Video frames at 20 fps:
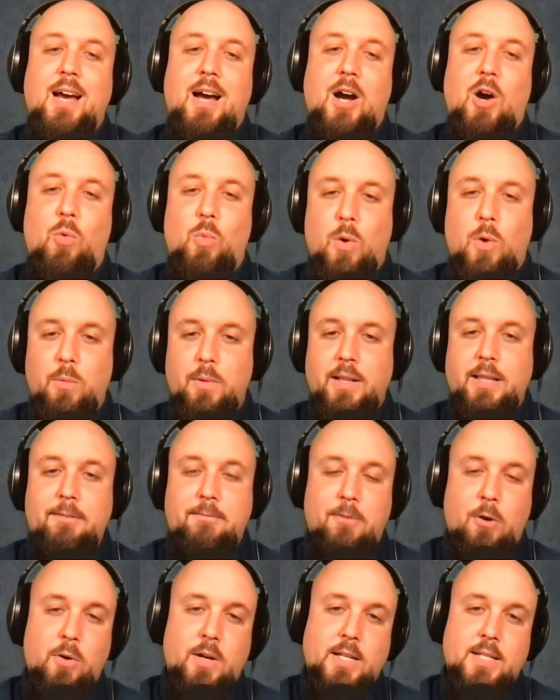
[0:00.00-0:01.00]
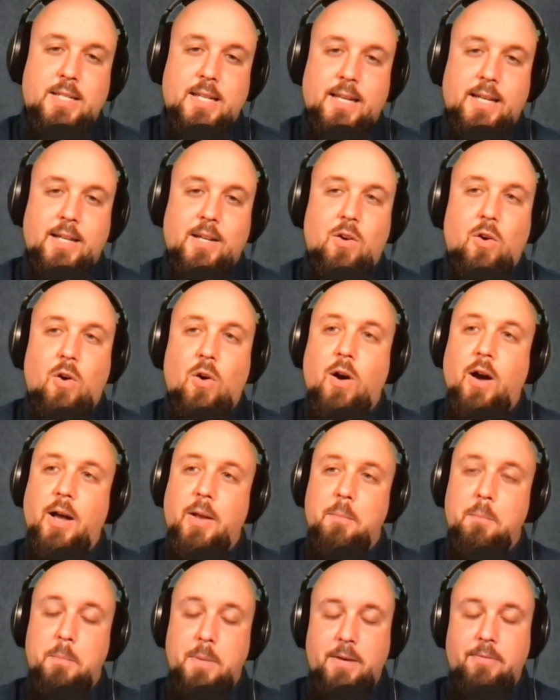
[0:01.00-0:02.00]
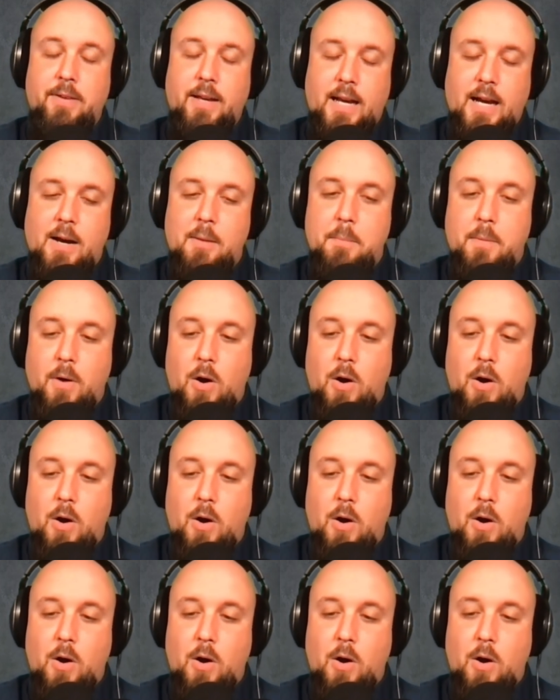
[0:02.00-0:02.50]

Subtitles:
we're really focusing on beefing up